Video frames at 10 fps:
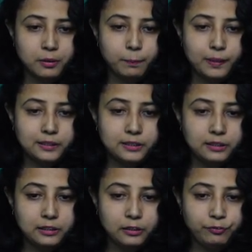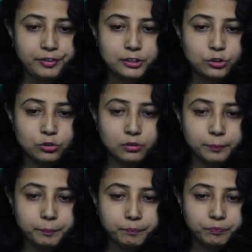But if it's
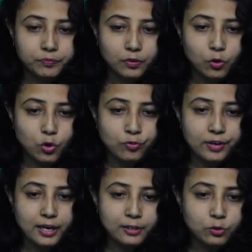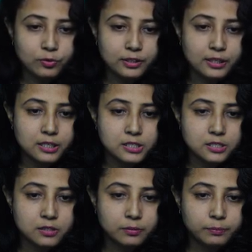override over
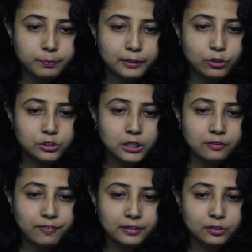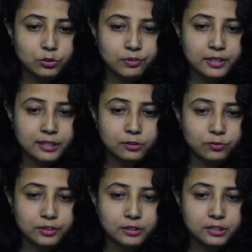this pathological factor, override
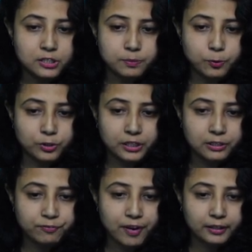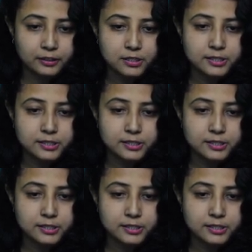over this protective factors,